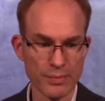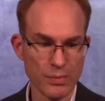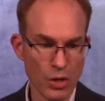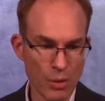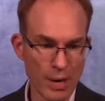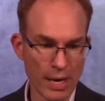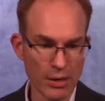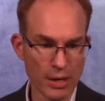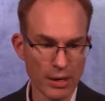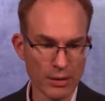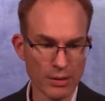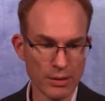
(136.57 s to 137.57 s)
No
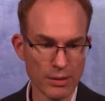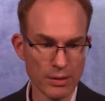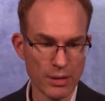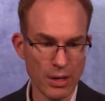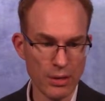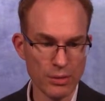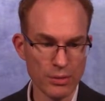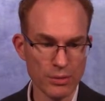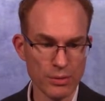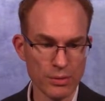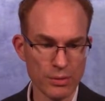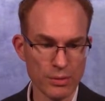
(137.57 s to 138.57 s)
background. No.
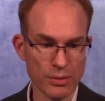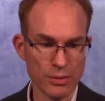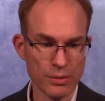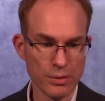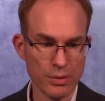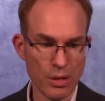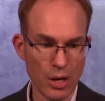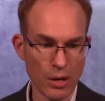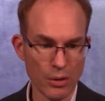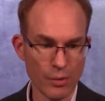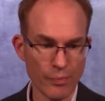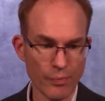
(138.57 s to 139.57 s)

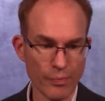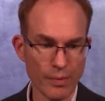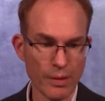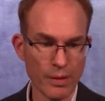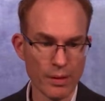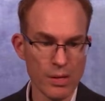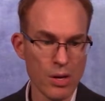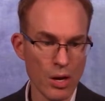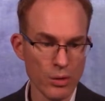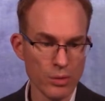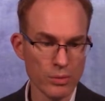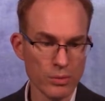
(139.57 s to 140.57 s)
No.
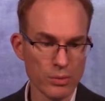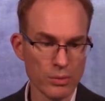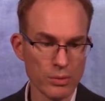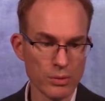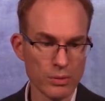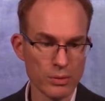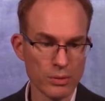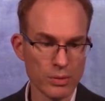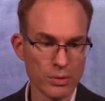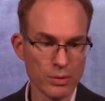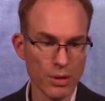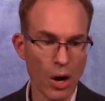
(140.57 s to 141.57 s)
No.
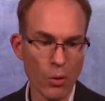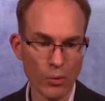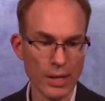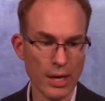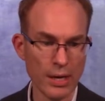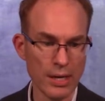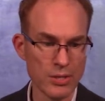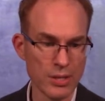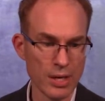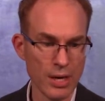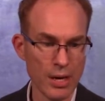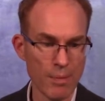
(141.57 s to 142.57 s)
Oh, there it is.
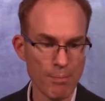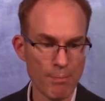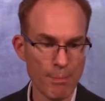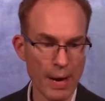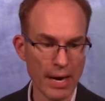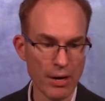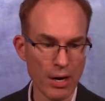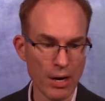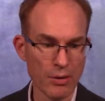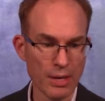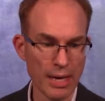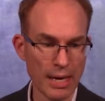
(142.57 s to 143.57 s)

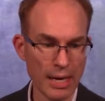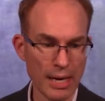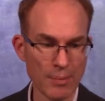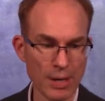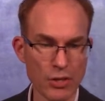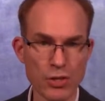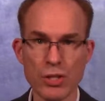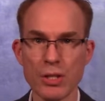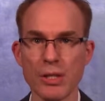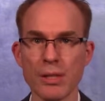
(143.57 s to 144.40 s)
Background image.